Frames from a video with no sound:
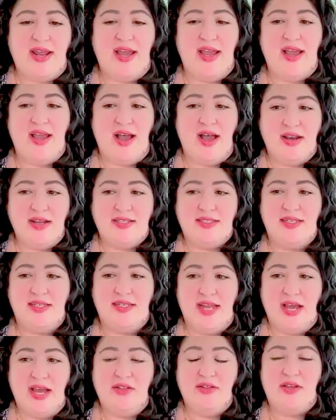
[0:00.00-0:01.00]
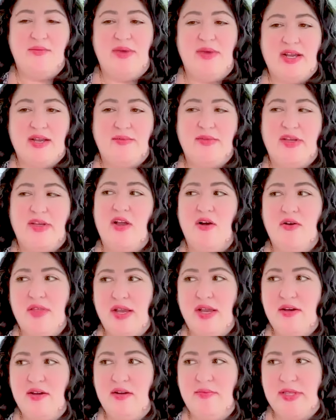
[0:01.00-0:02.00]
And I honestly, now looking back, I'm like, oh,
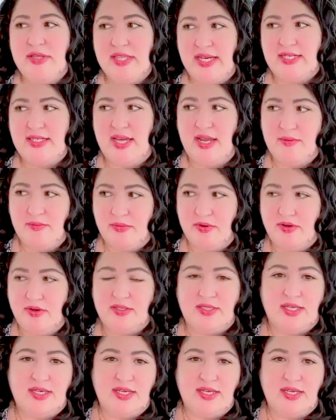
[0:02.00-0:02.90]
that could have been like 10 books.